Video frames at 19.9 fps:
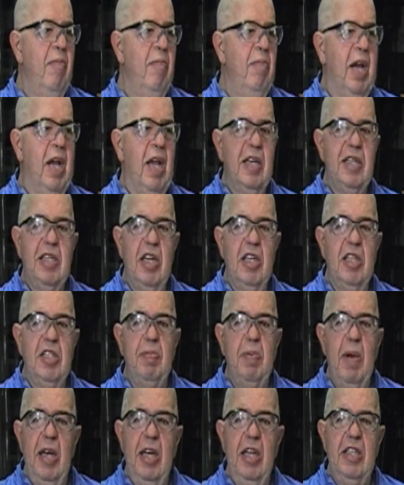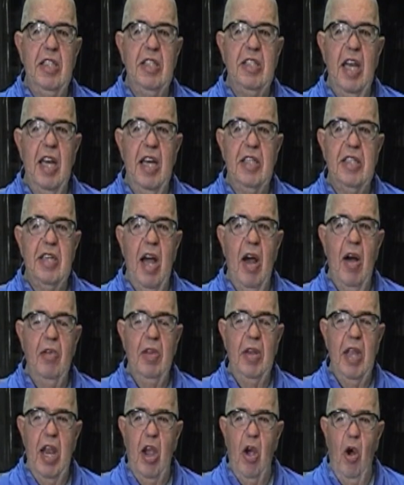because I'll spin these things
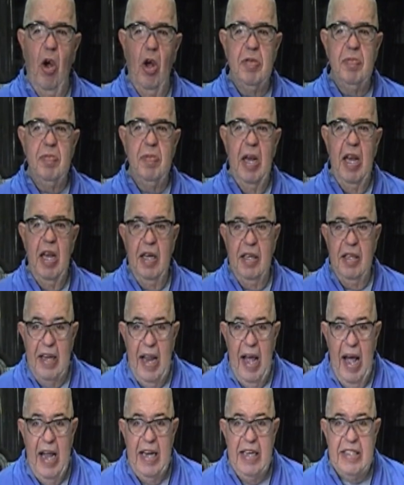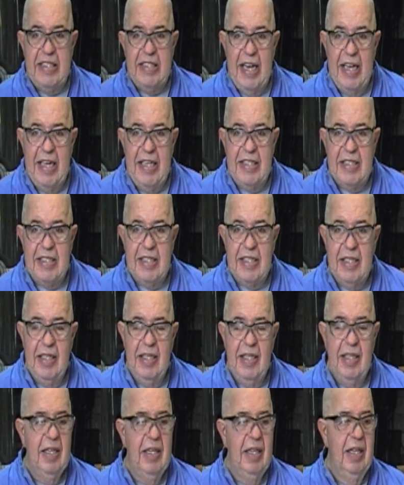out. They cost me nine cents.
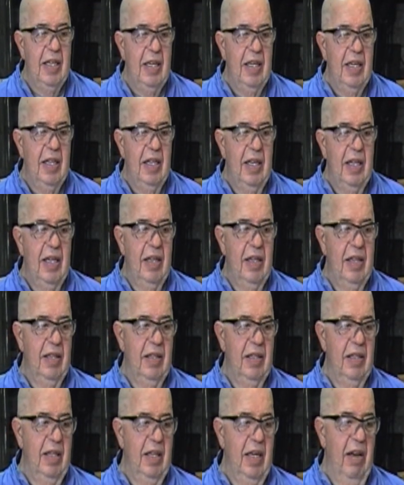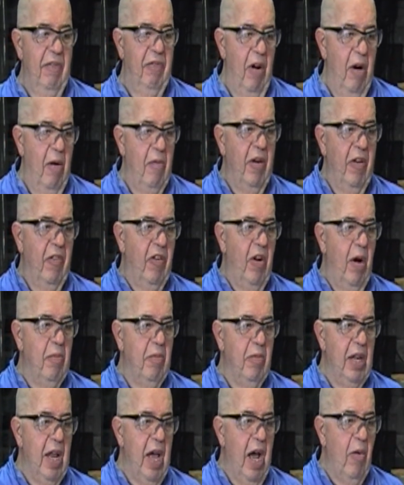If I'm, if I'm
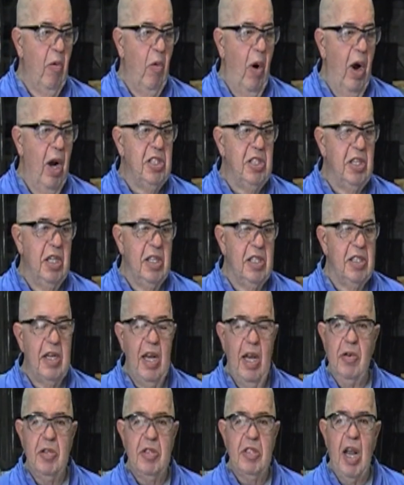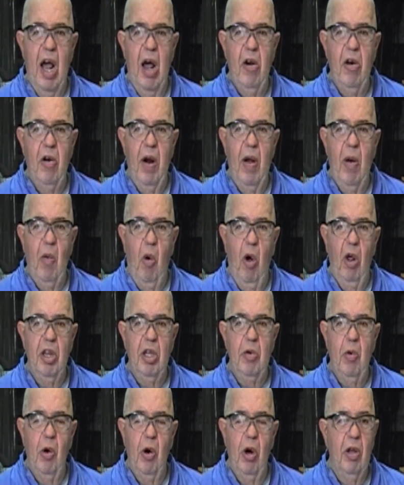not watching the sales counter at
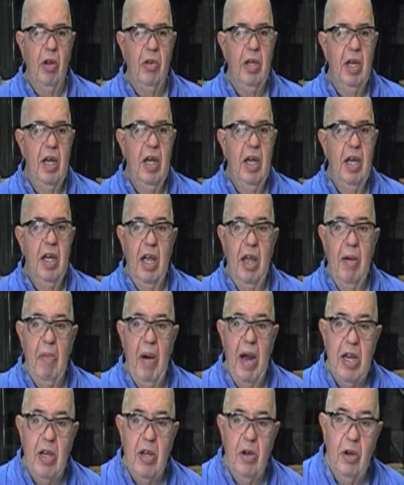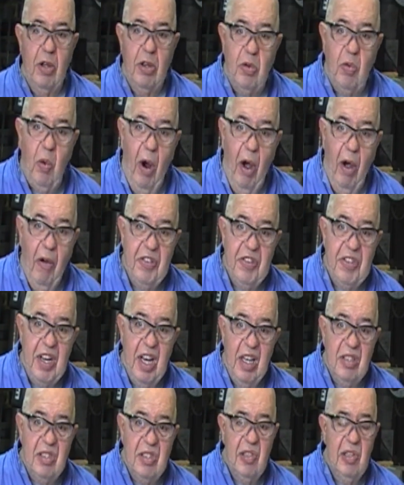Wally World, it might go to 12
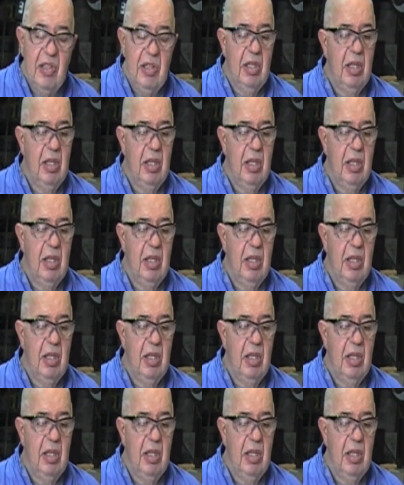cents.